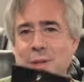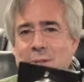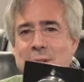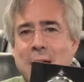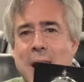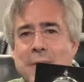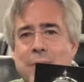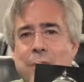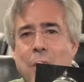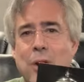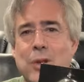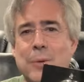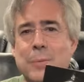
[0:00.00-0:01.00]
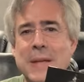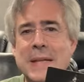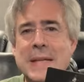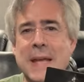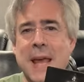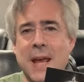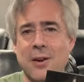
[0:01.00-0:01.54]
does not have a volume
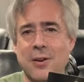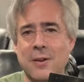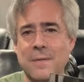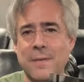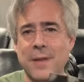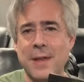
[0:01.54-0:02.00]
indicator,